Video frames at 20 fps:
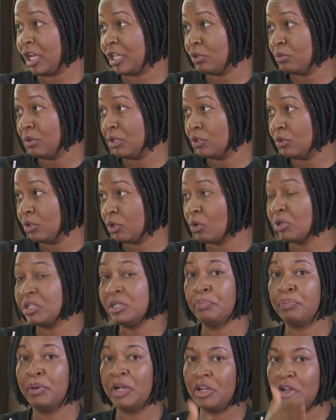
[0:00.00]
category. Put
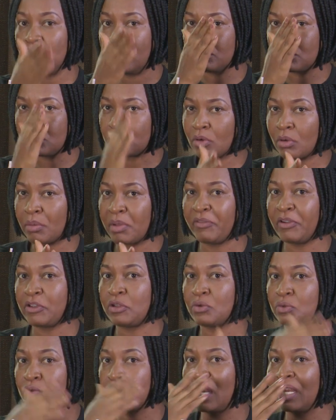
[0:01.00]
it up soon with
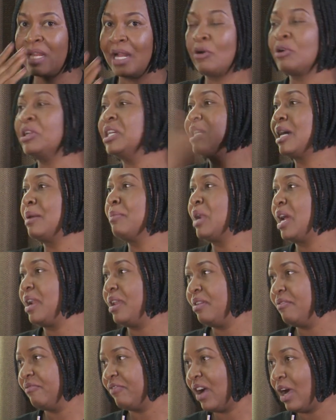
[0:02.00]
Fajok Swali down a tumbler
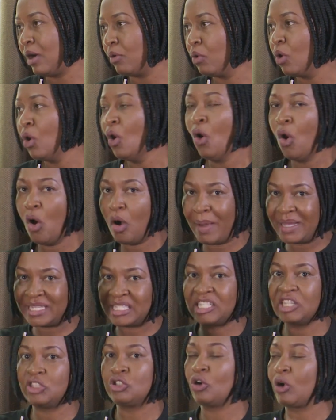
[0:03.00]
name.
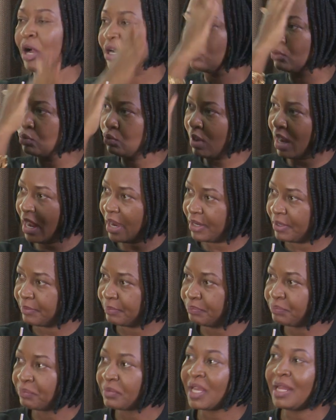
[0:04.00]
Oversee Tokatuani.
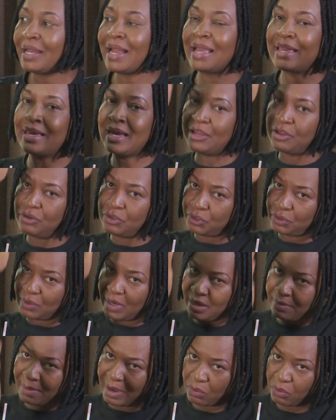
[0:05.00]
Nay,
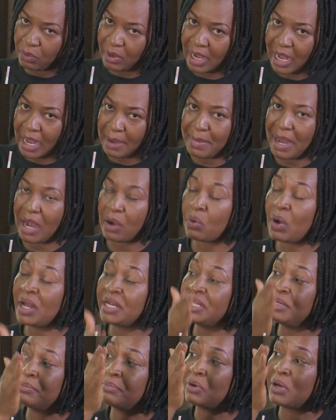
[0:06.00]
usually Bakugamba,
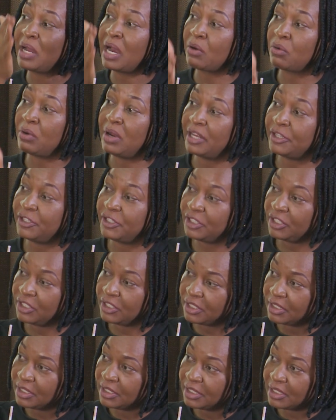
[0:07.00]
Quatempola,
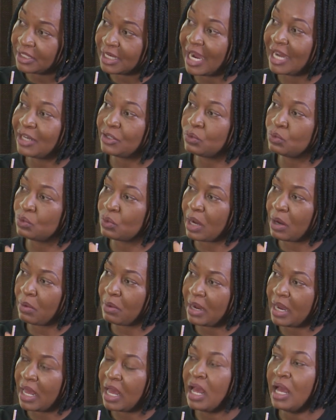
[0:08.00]
Kolachi, and
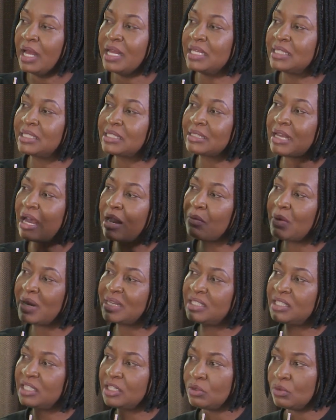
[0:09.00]
Tawala. A
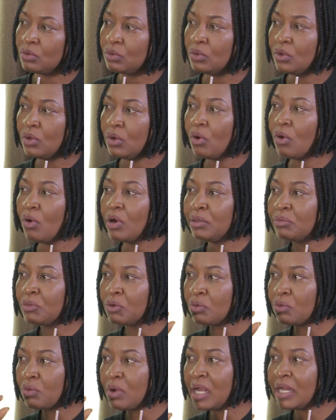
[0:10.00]
Sawazino,
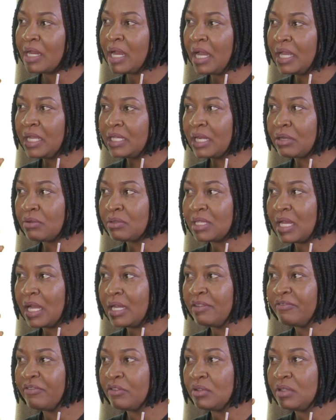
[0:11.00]
Olimukuana enters the
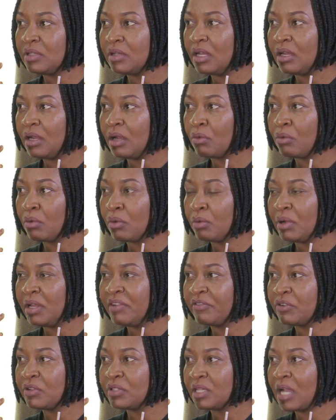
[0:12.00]

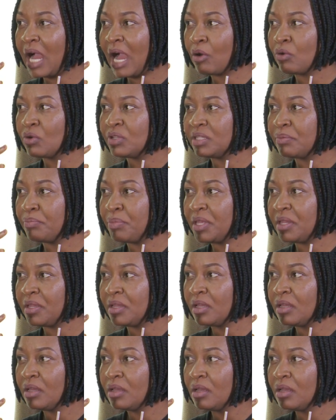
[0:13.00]
levels, angles the biddy.